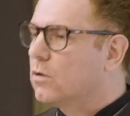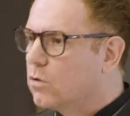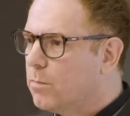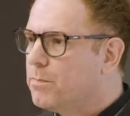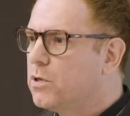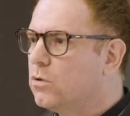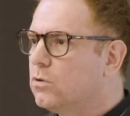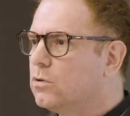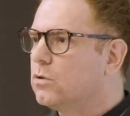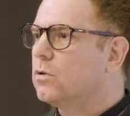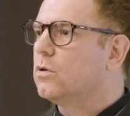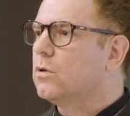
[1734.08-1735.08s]

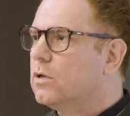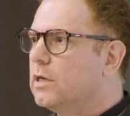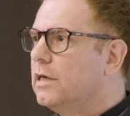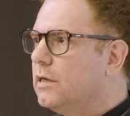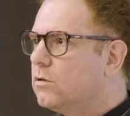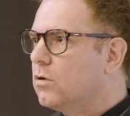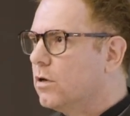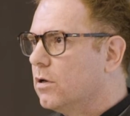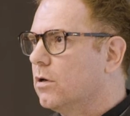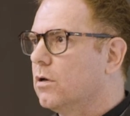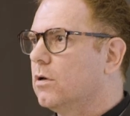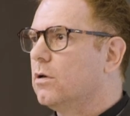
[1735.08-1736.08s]
compute it
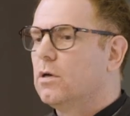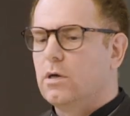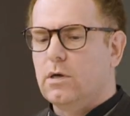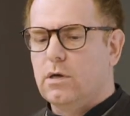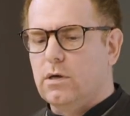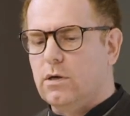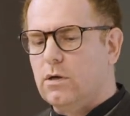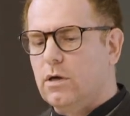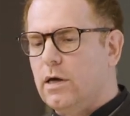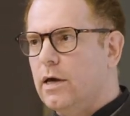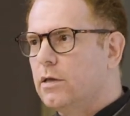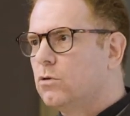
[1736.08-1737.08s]

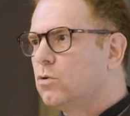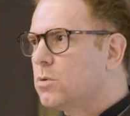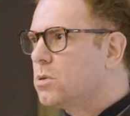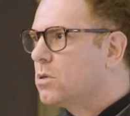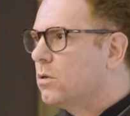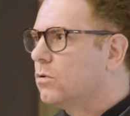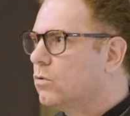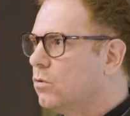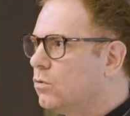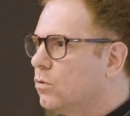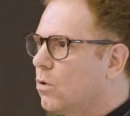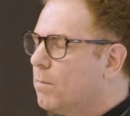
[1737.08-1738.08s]
and to
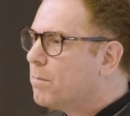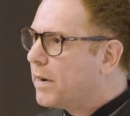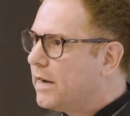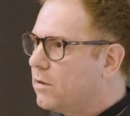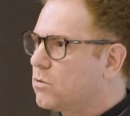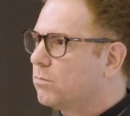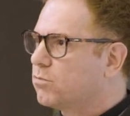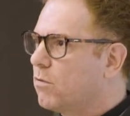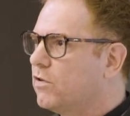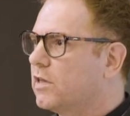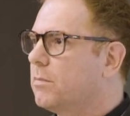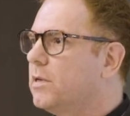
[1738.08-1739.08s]
compare the
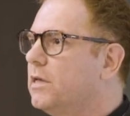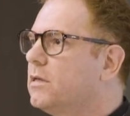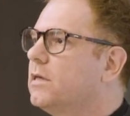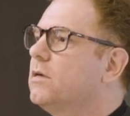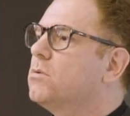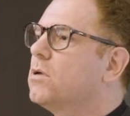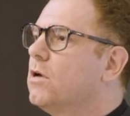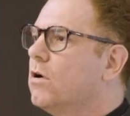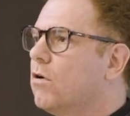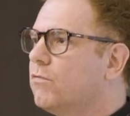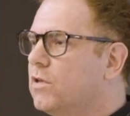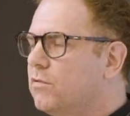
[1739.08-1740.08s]
profitabilities
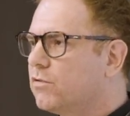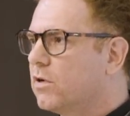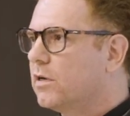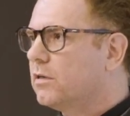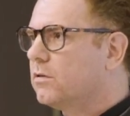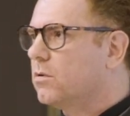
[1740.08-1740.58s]
of different